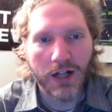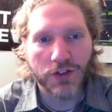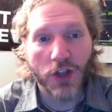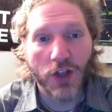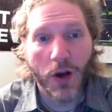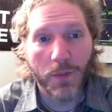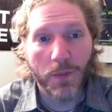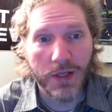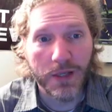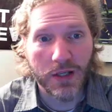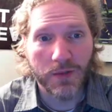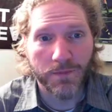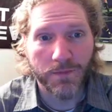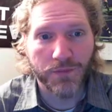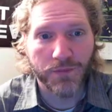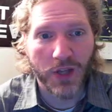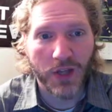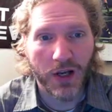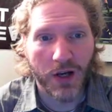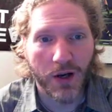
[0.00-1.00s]
tell me
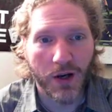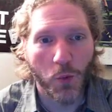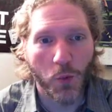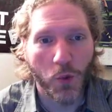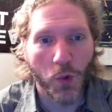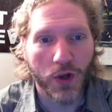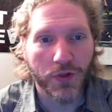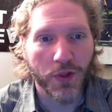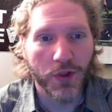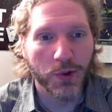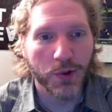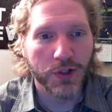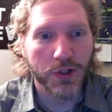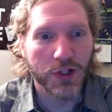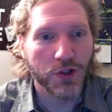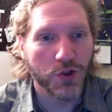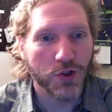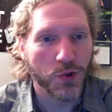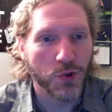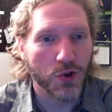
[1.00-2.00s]
what those
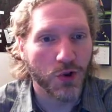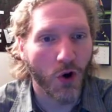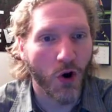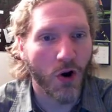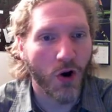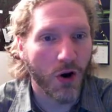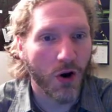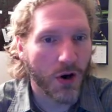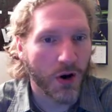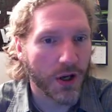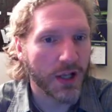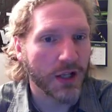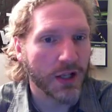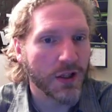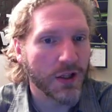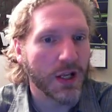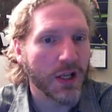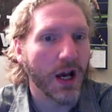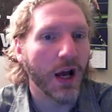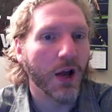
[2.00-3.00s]
issues are
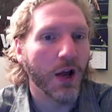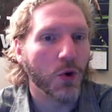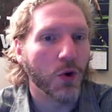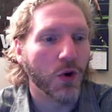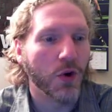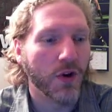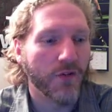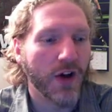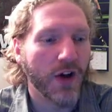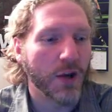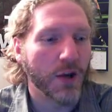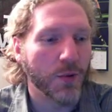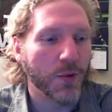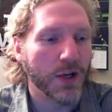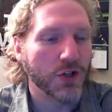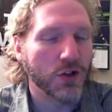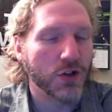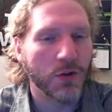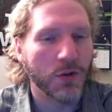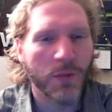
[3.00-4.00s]
in the IOTA
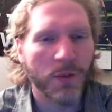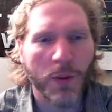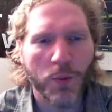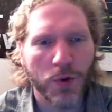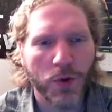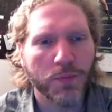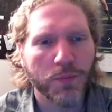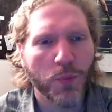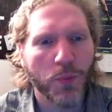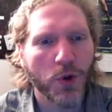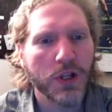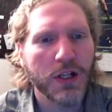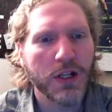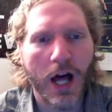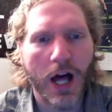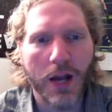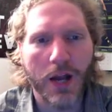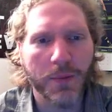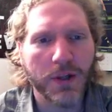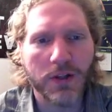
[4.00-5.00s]
evaluation. Remember, it's pretty
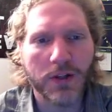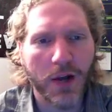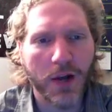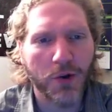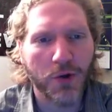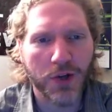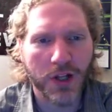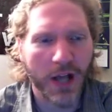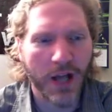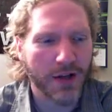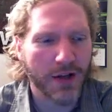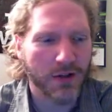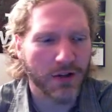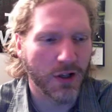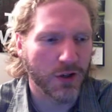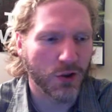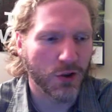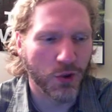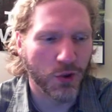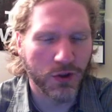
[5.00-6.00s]
anonymous. I don't get
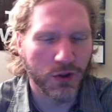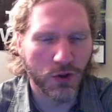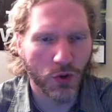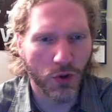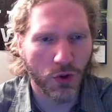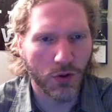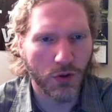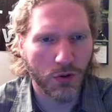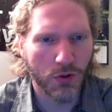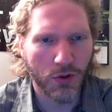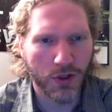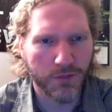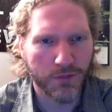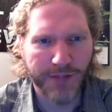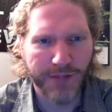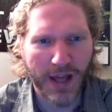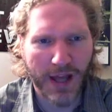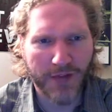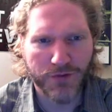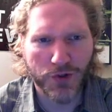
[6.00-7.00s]
access to it until
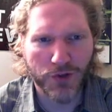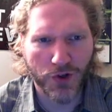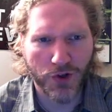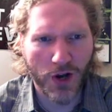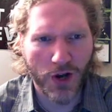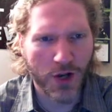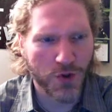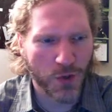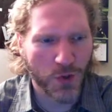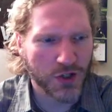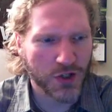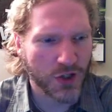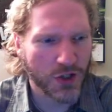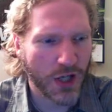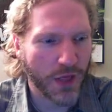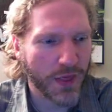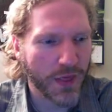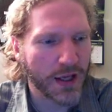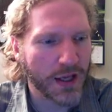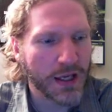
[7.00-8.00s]
after
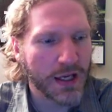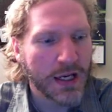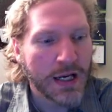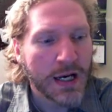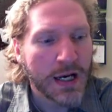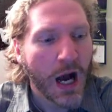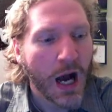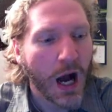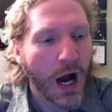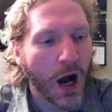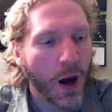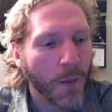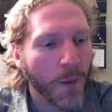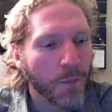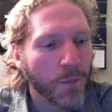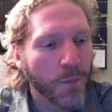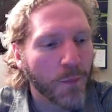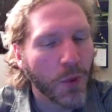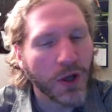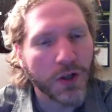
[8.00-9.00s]
graduation, I think.
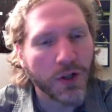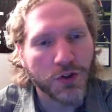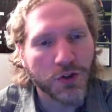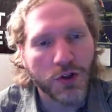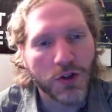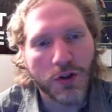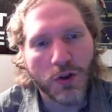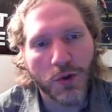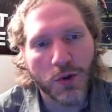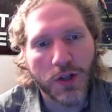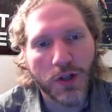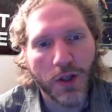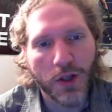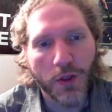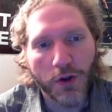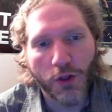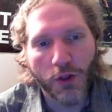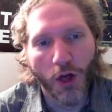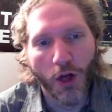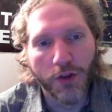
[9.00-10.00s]
But just don't say
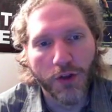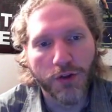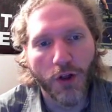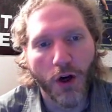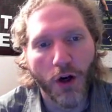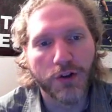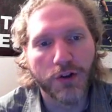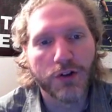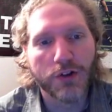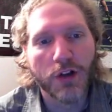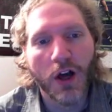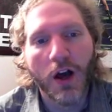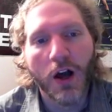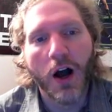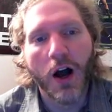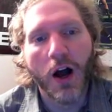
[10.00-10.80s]
this class sucks.